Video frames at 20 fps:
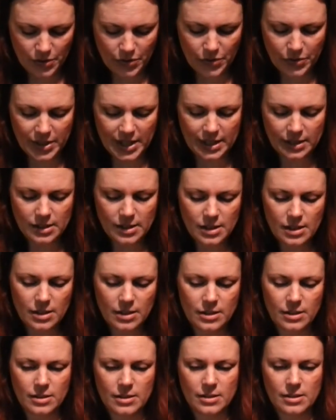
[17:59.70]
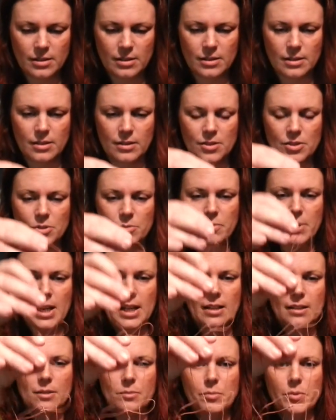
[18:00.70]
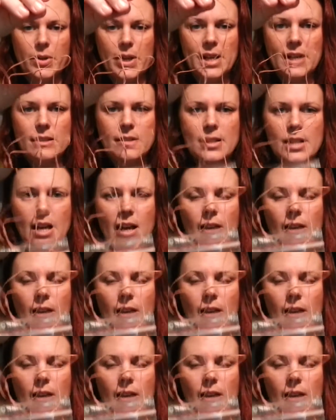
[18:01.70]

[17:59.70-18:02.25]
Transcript: thread to make the braid